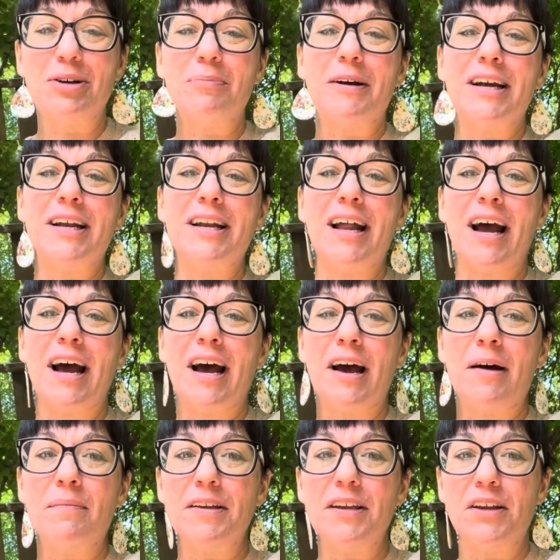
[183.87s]
but
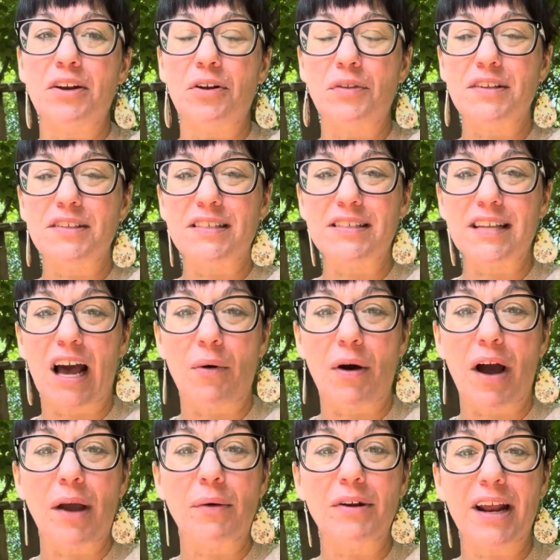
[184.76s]
this is how
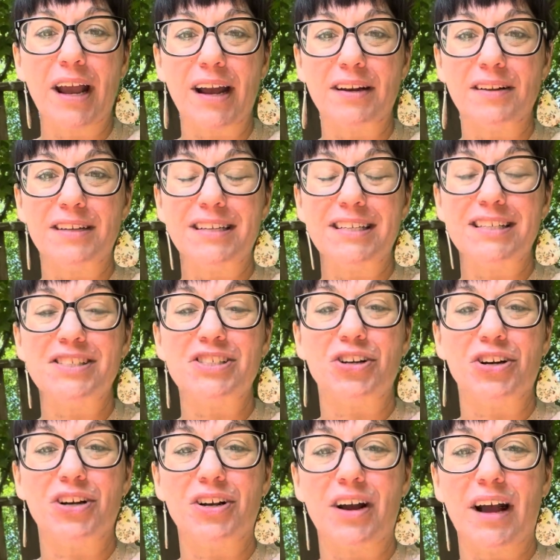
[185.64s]
I would handle it as
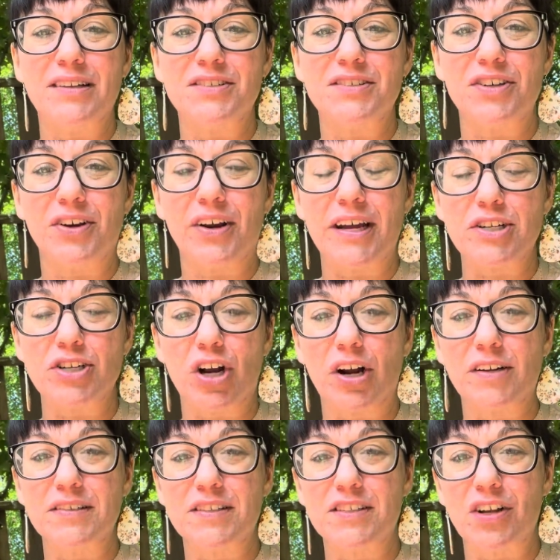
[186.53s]
your HR
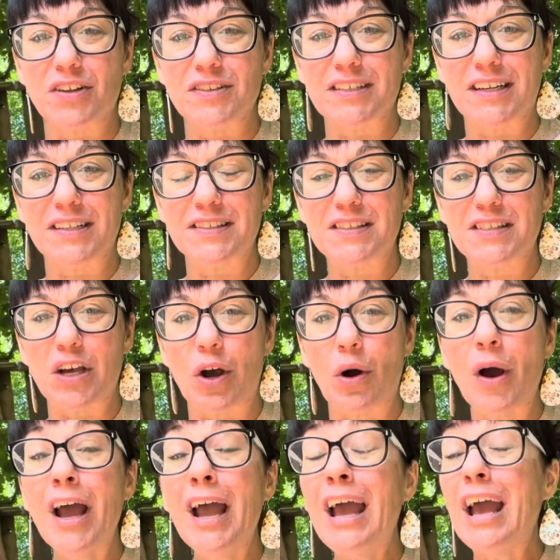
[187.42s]
consultant.
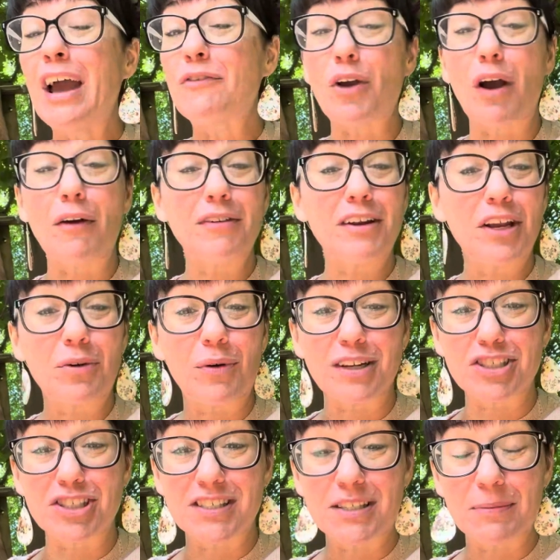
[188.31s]
So if you have any
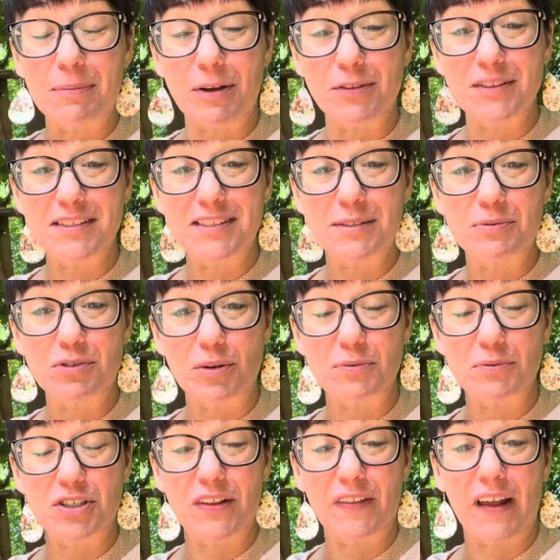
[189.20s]
questions about the
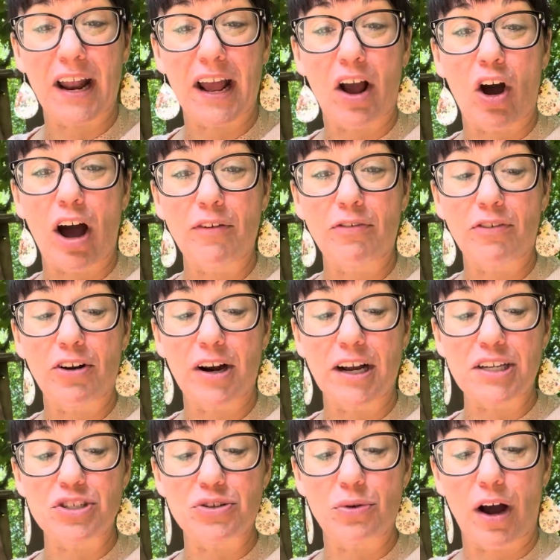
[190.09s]
subscription that
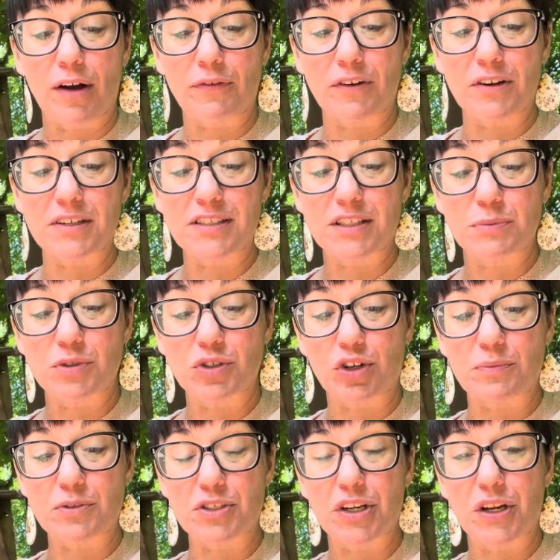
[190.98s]
I do offer a
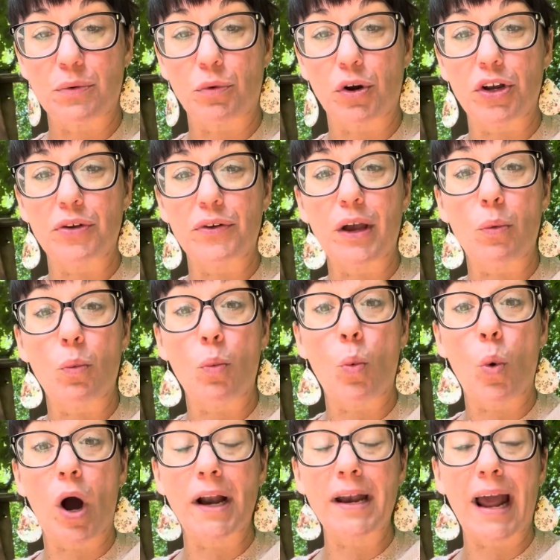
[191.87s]
subscription where you get
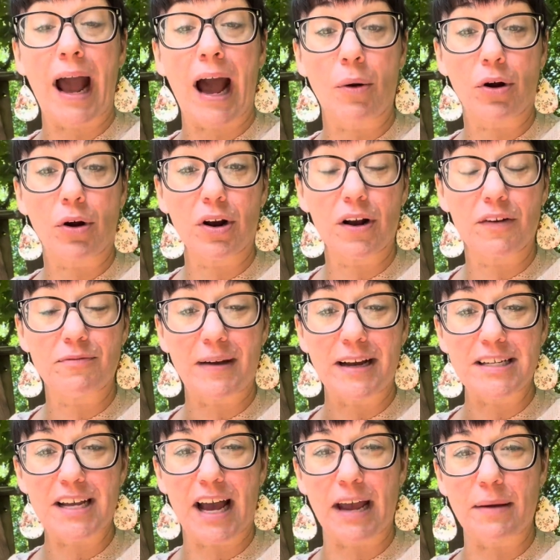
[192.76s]
1 hour of
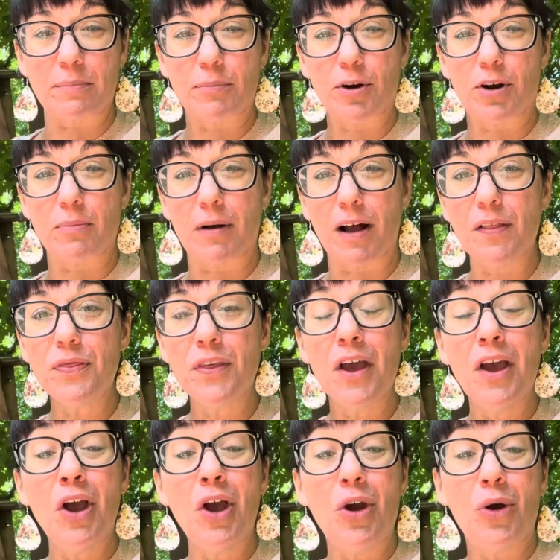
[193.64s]
my time per month,
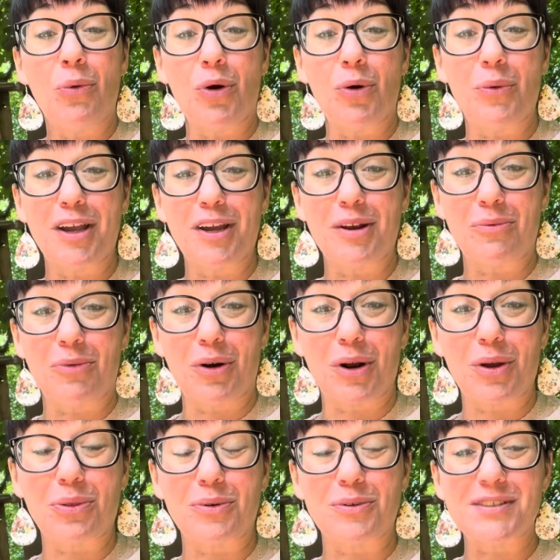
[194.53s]
where we can
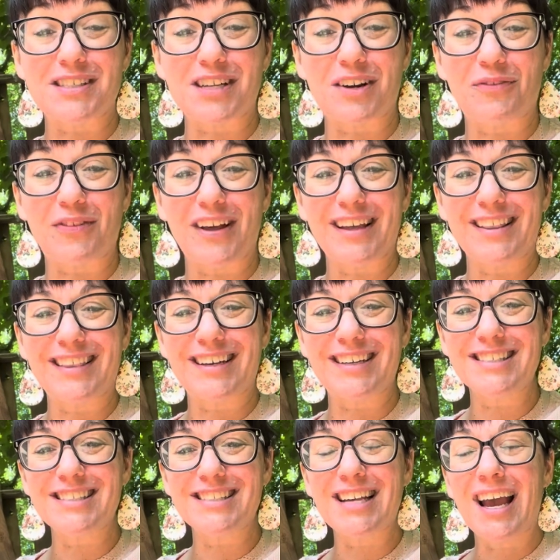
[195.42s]
work through stuff like
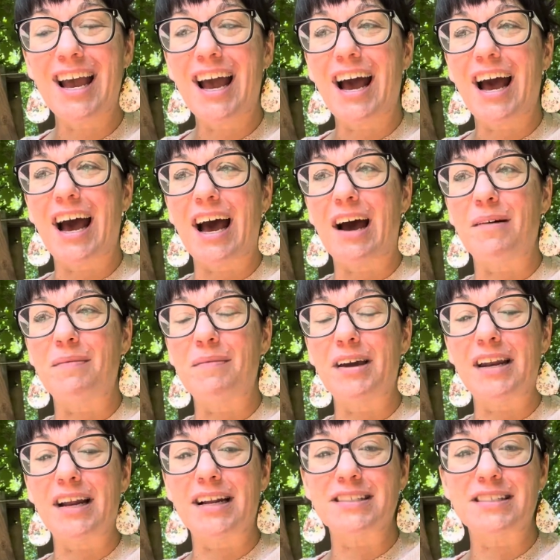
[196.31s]
this, and
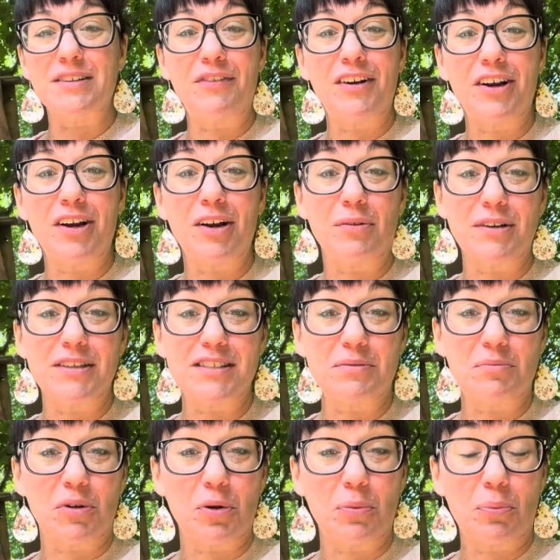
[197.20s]
that's a very
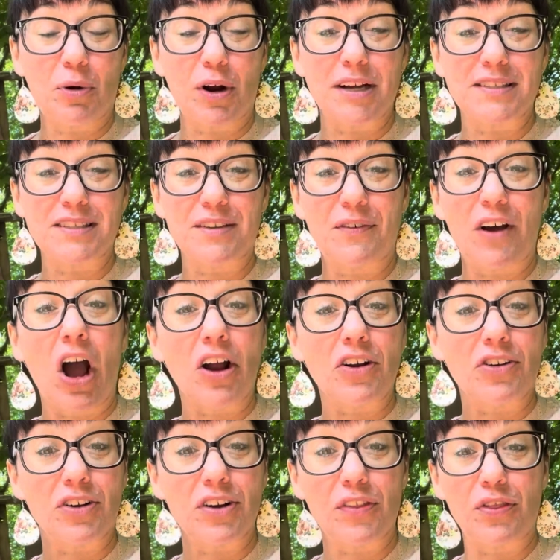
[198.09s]
reasonable price of
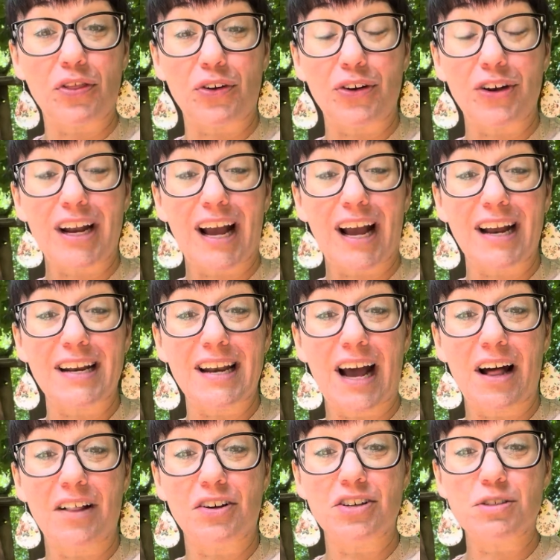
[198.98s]

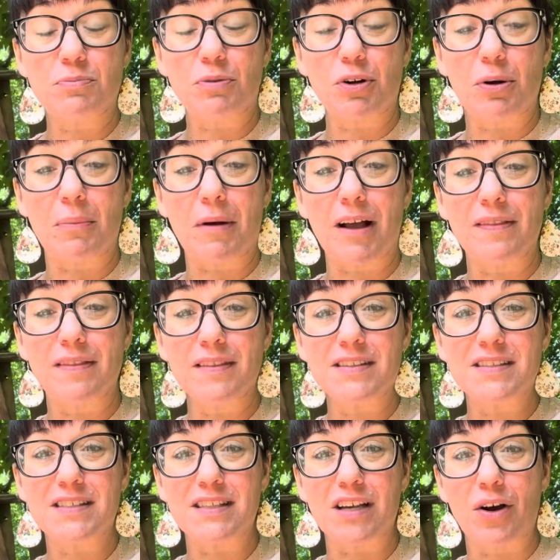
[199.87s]
$139 per month.
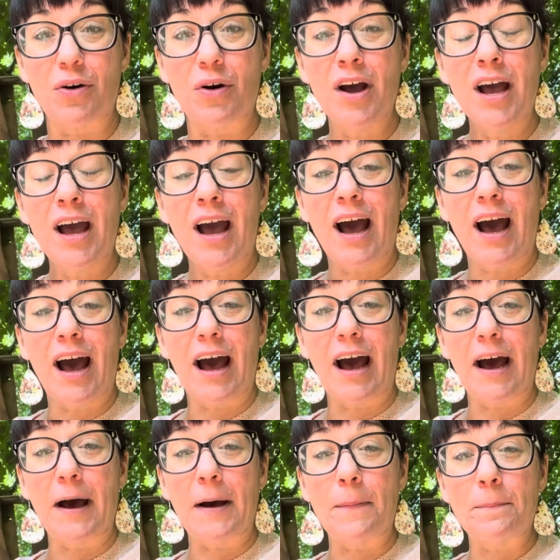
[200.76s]
So
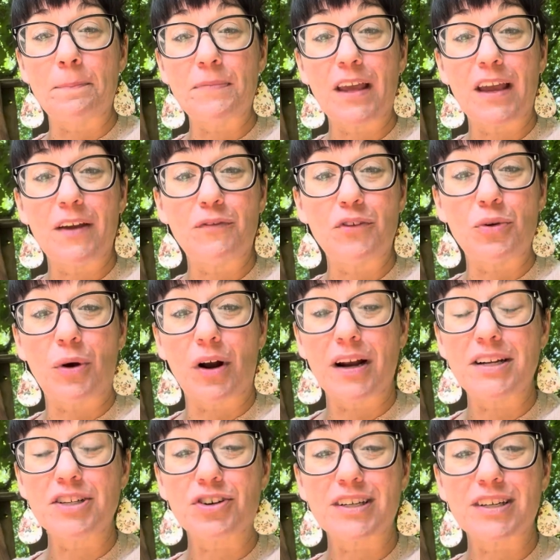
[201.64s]
if you are
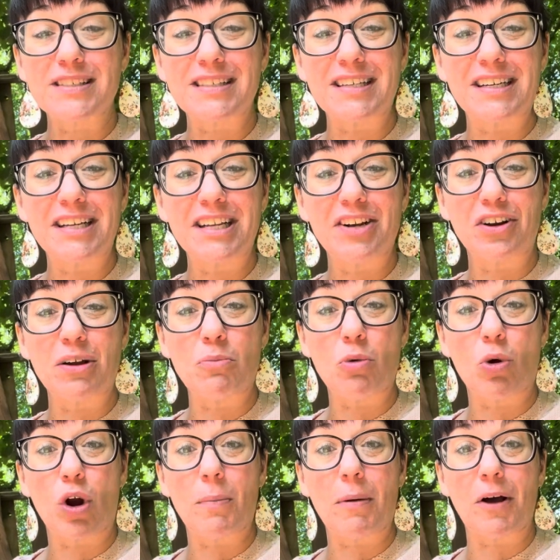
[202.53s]
interested in hearing
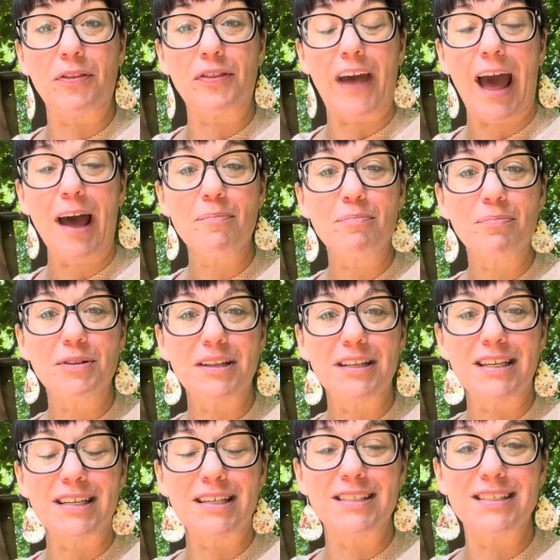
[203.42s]
more about that,
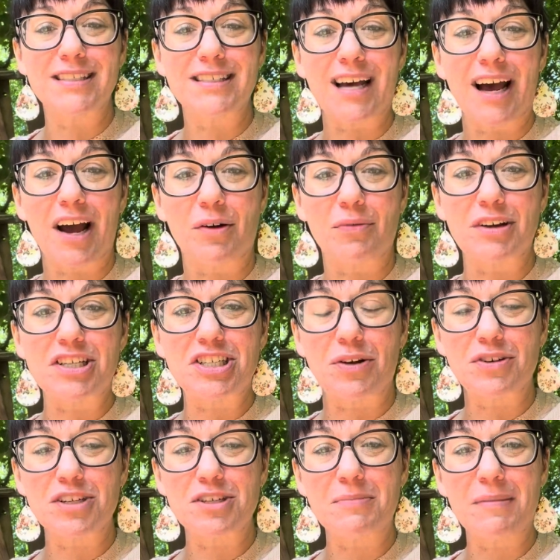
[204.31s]
please reach
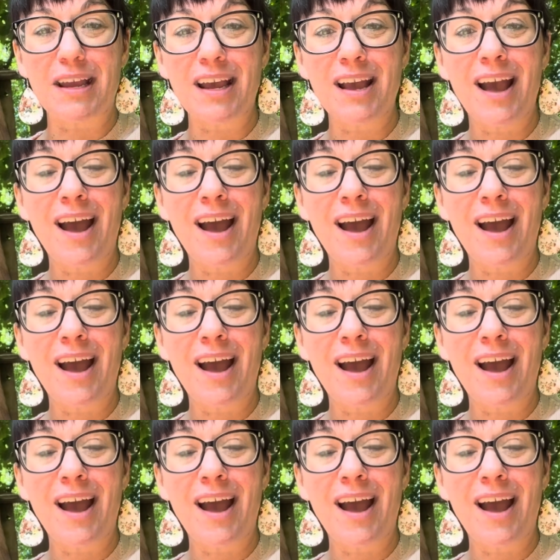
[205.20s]
out to me.